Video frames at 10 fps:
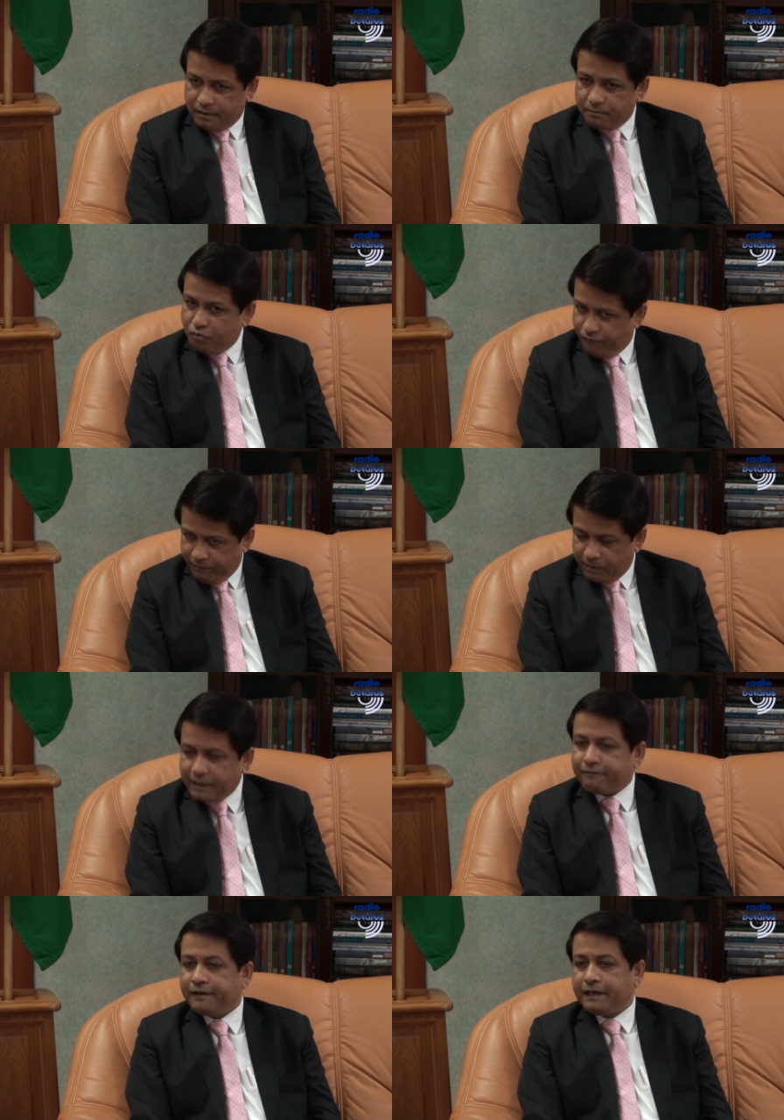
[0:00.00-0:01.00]
movie
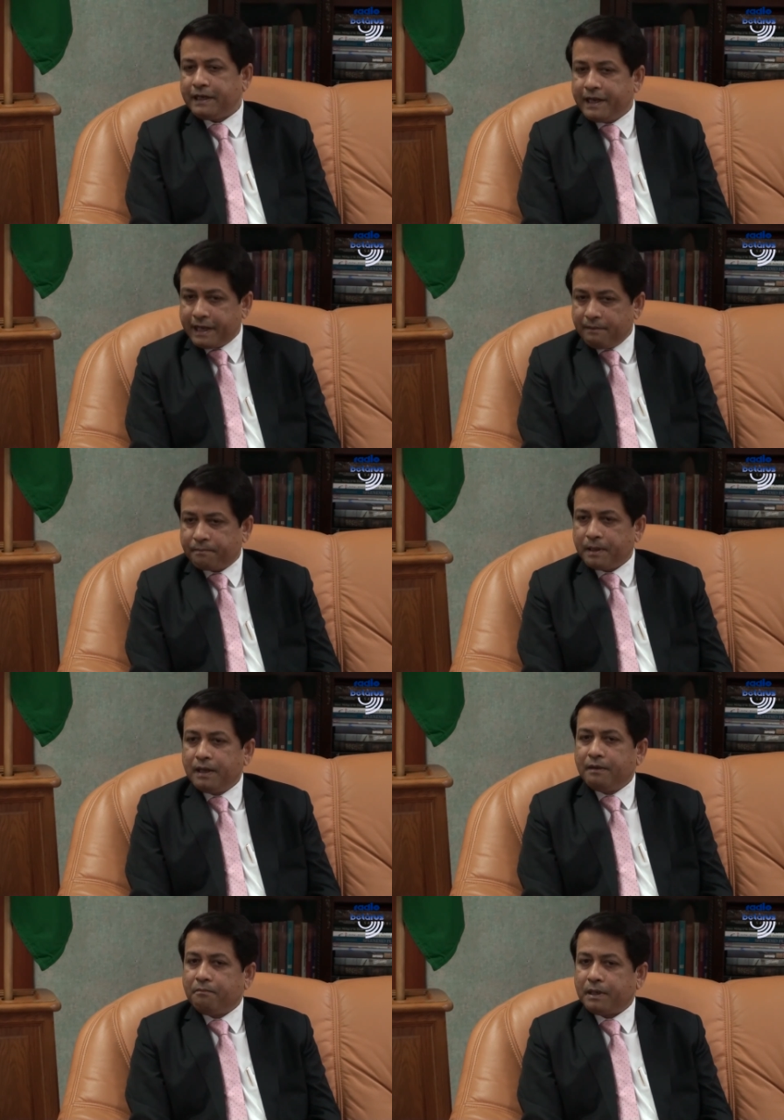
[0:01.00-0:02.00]
will definitely help
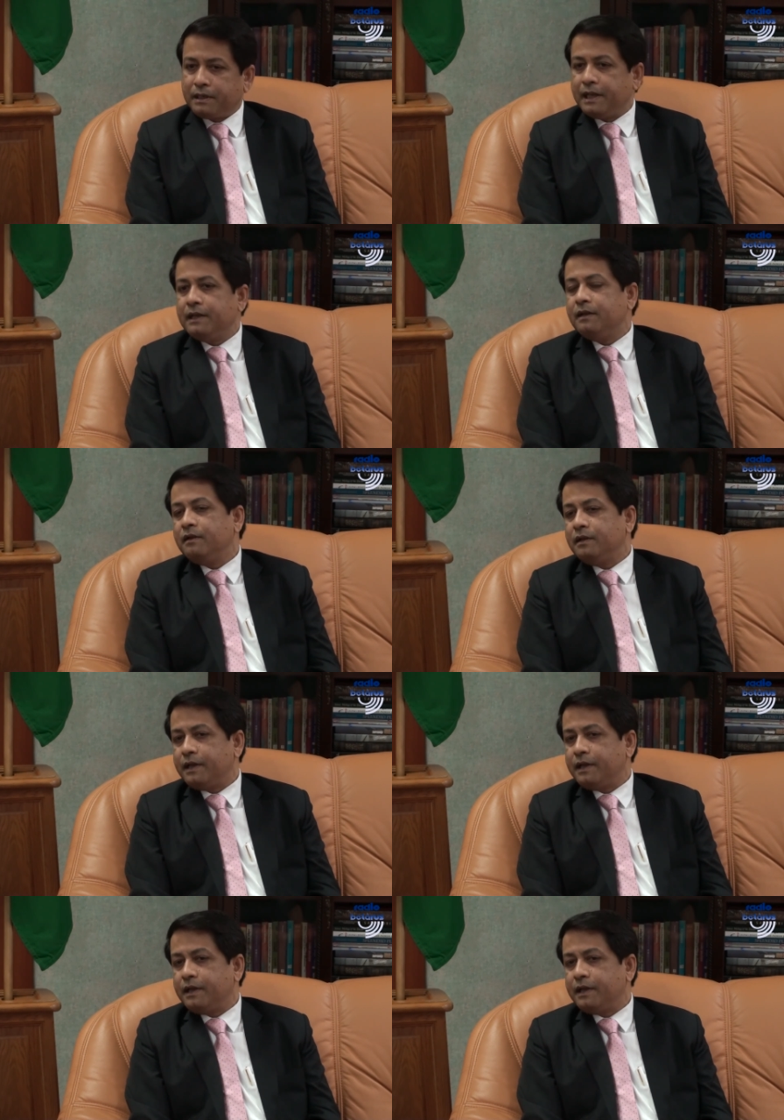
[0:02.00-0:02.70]
but then